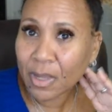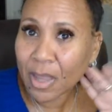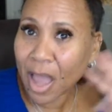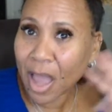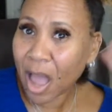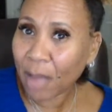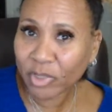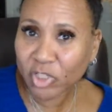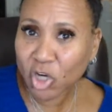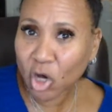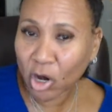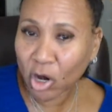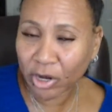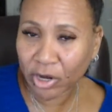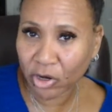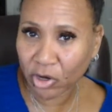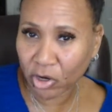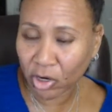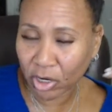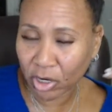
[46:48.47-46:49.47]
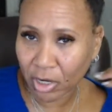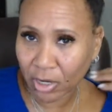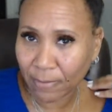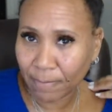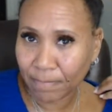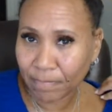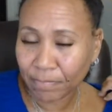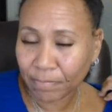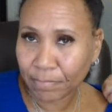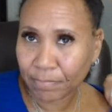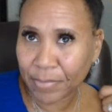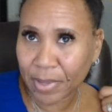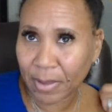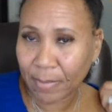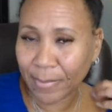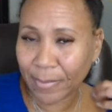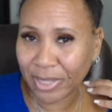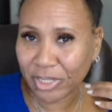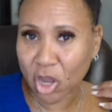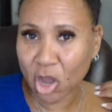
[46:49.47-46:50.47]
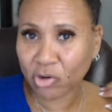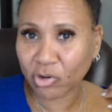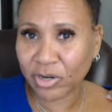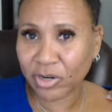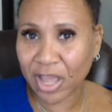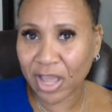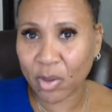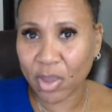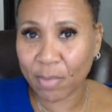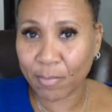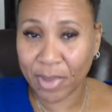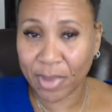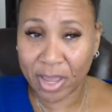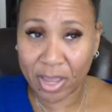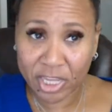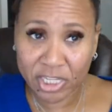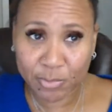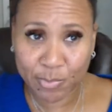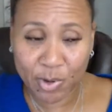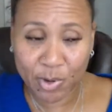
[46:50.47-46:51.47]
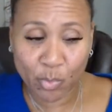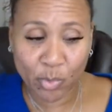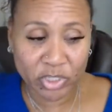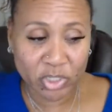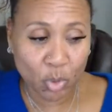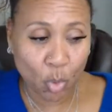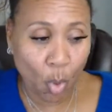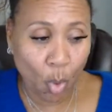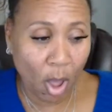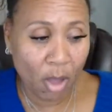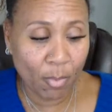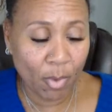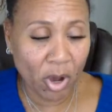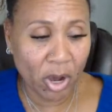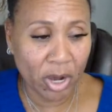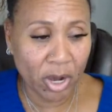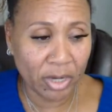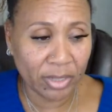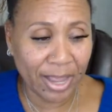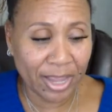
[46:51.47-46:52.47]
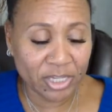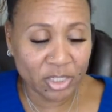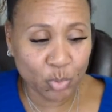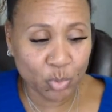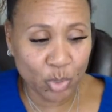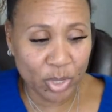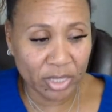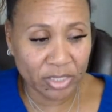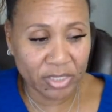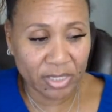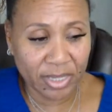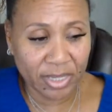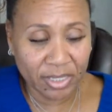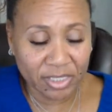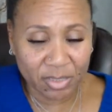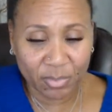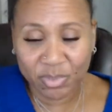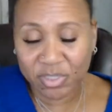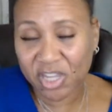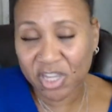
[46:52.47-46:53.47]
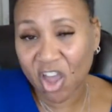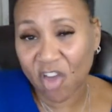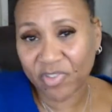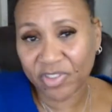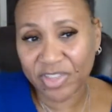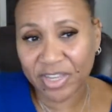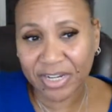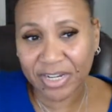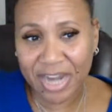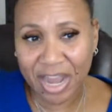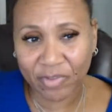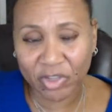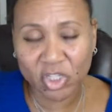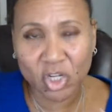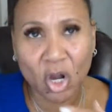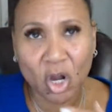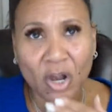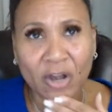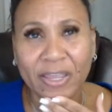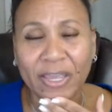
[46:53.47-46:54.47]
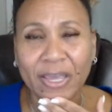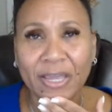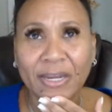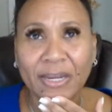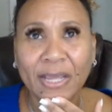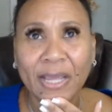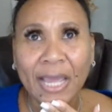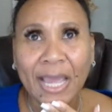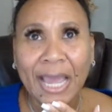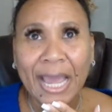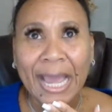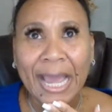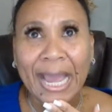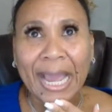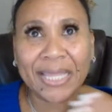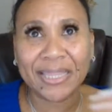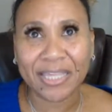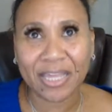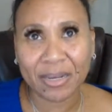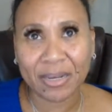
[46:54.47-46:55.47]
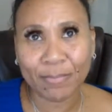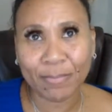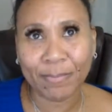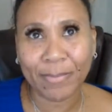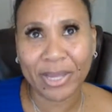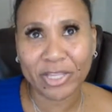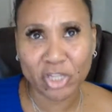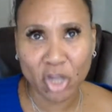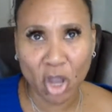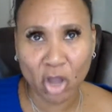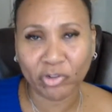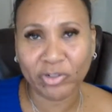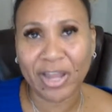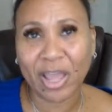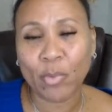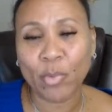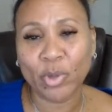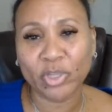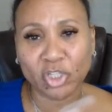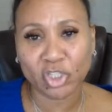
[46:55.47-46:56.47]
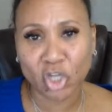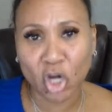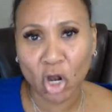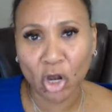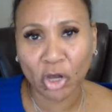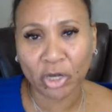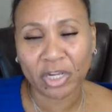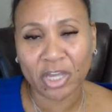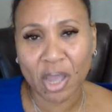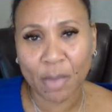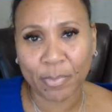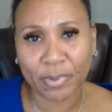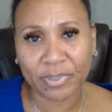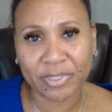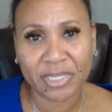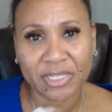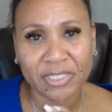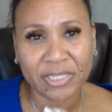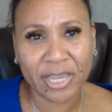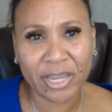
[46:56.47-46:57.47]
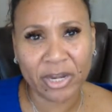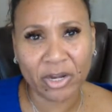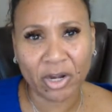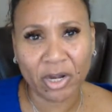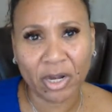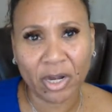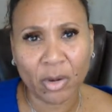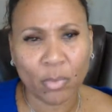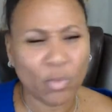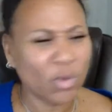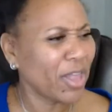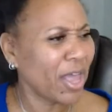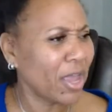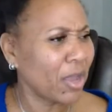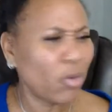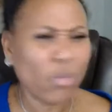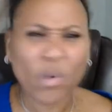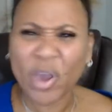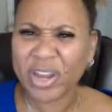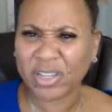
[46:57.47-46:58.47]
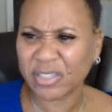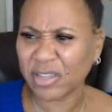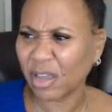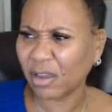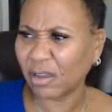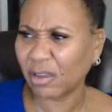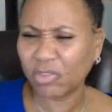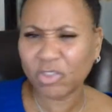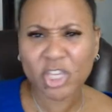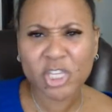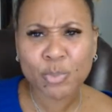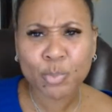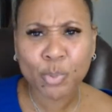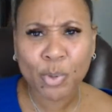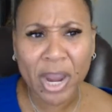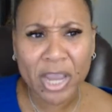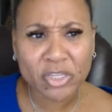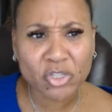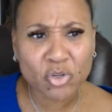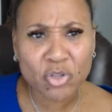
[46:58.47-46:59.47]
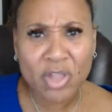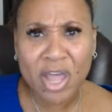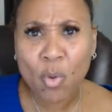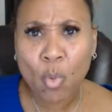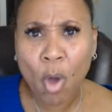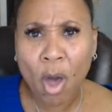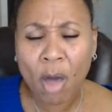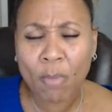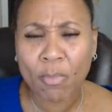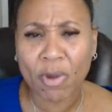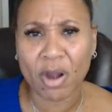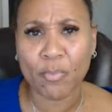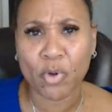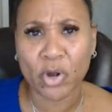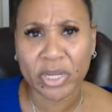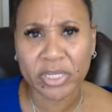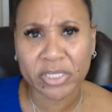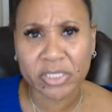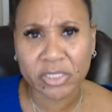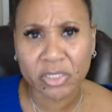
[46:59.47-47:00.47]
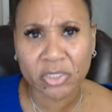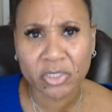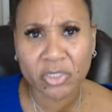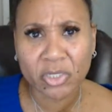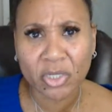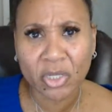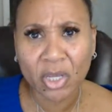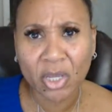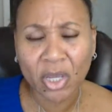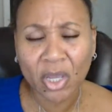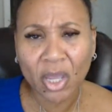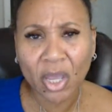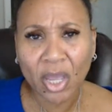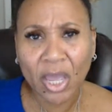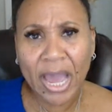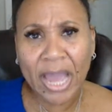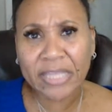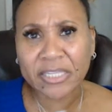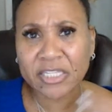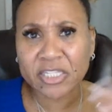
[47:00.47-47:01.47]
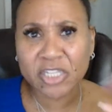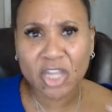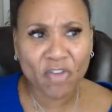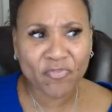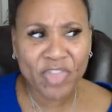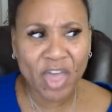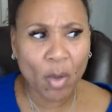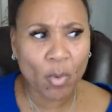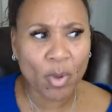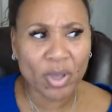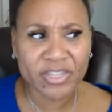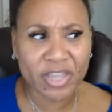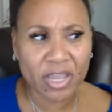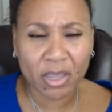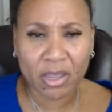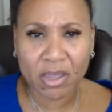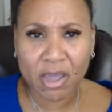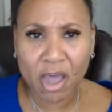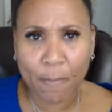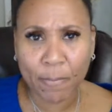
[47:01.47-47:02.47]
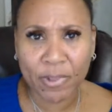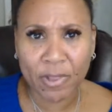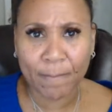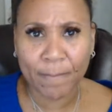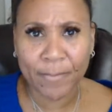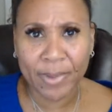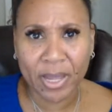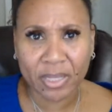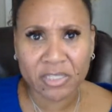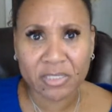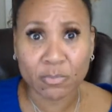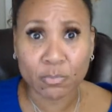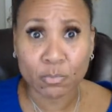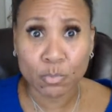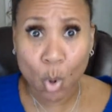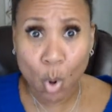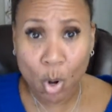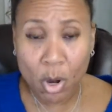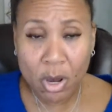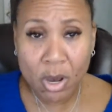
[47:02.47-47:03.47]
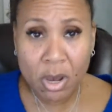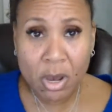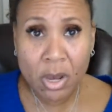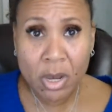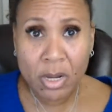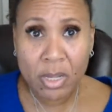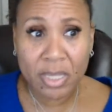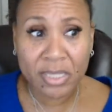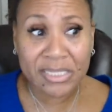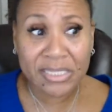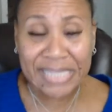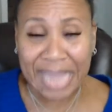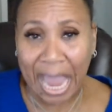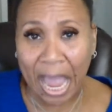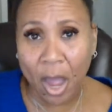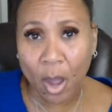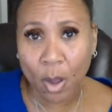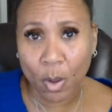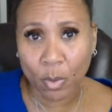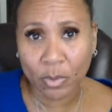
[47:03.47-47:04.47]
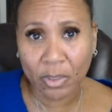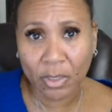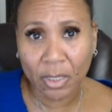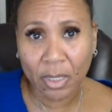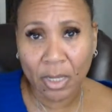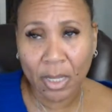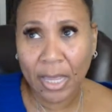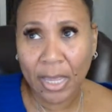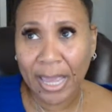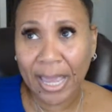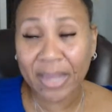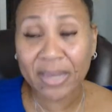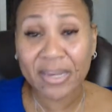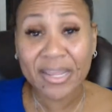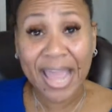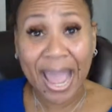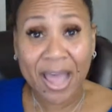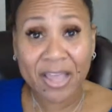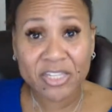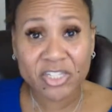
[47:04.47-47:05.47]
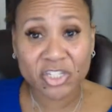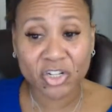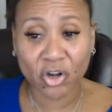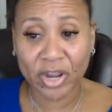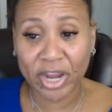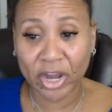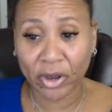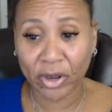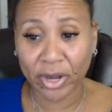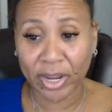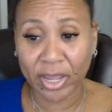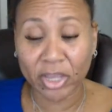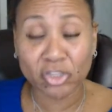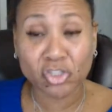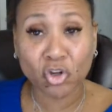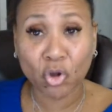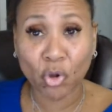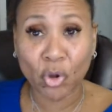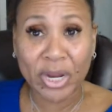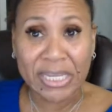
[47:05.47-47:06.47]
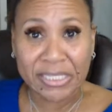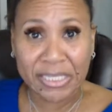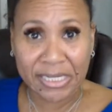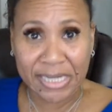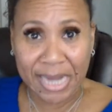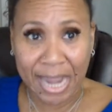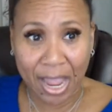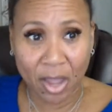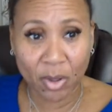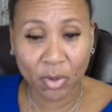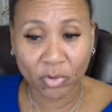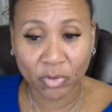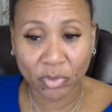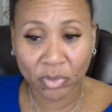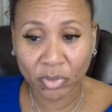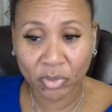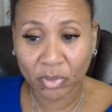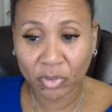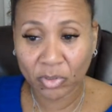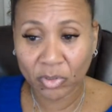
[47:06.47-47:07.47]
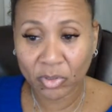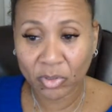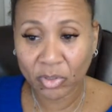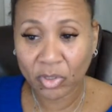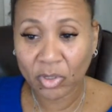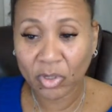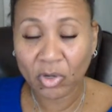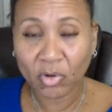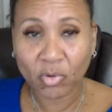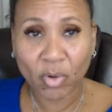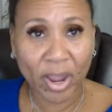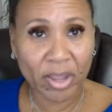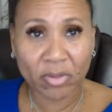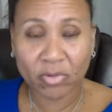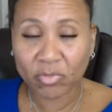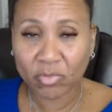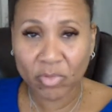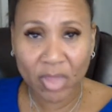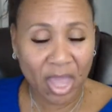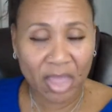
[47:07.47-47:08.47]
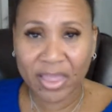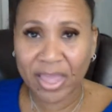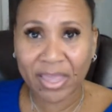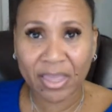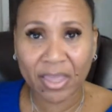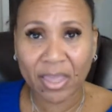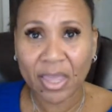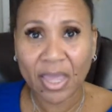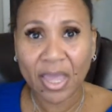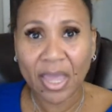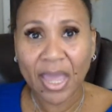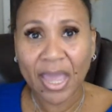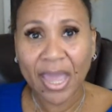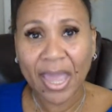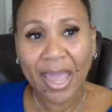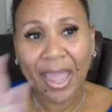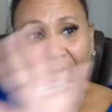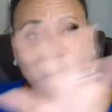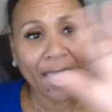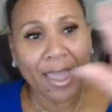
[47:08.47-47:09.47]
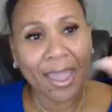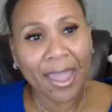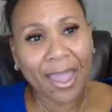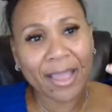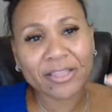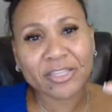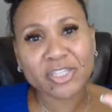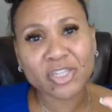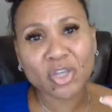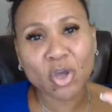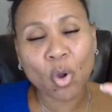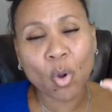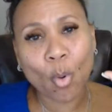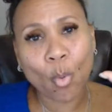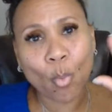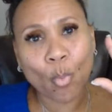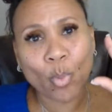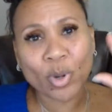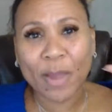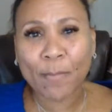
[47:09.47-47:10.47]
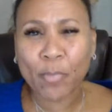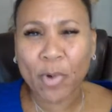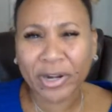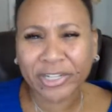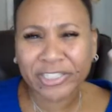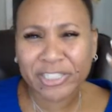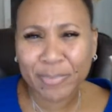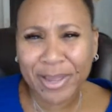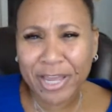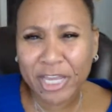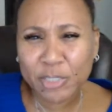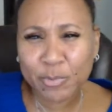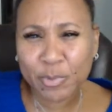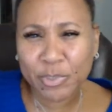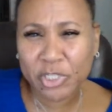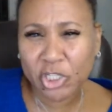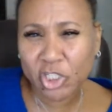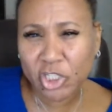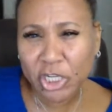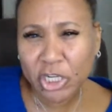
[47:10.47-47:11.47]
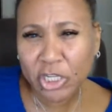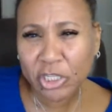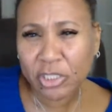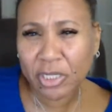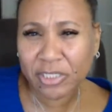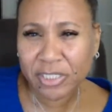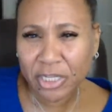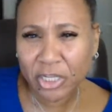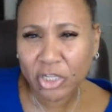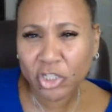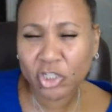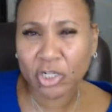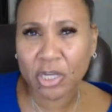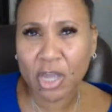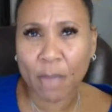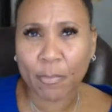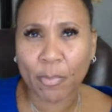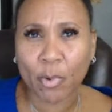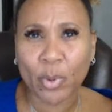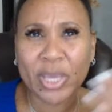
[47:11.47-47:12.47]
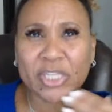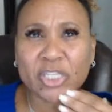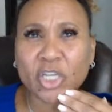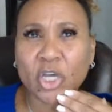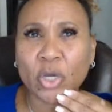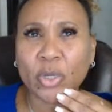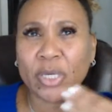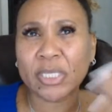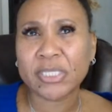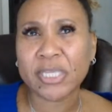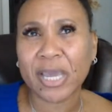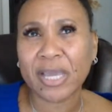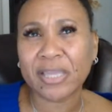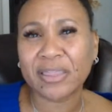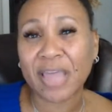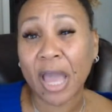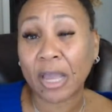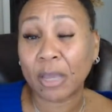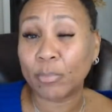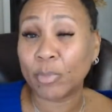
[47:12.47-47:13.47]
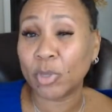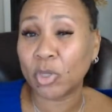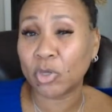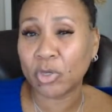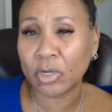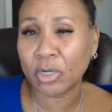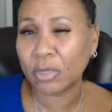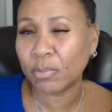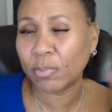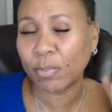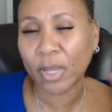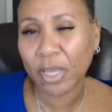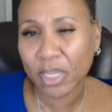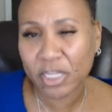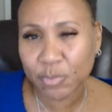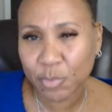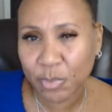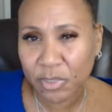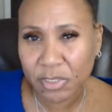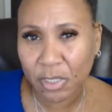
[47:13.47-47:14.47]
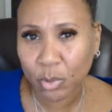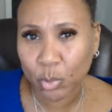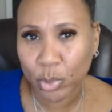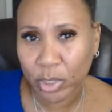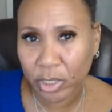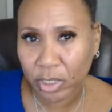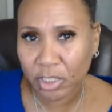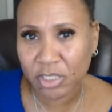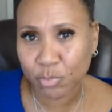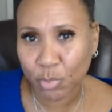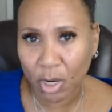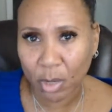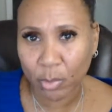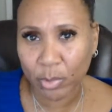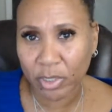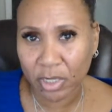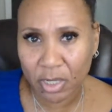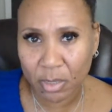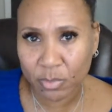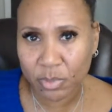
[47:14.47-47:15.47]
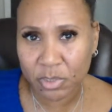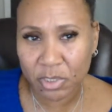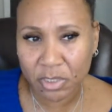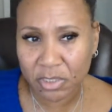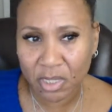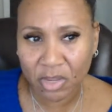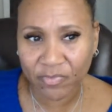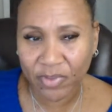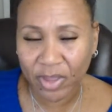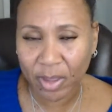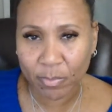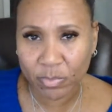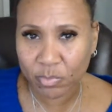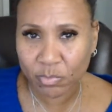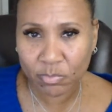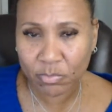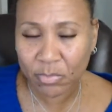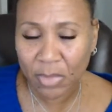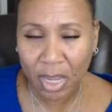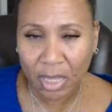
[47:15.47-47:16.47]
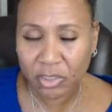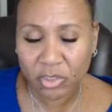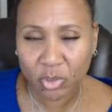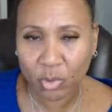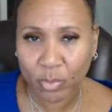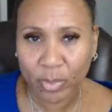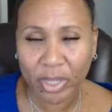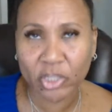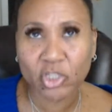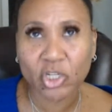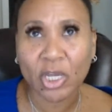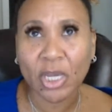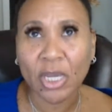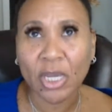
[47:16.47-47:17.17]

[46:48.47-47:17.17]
I'm a Target girl, but my daughter and I and my husband went to Walmart last week to get some stuff that didn't have a Target. And then my daughter and I went to Target a couple of days later and we're like, wait a second, these prices are like Walmart prices. And stuff that was couple of bucks more is down. And gas in our area is crazy down, right? Like, and so when I brought it to my husband's attention a couple of weeks ago, he's like, that could be good. My husband's like wicked smart when it comes to this stuff. I'm not so much.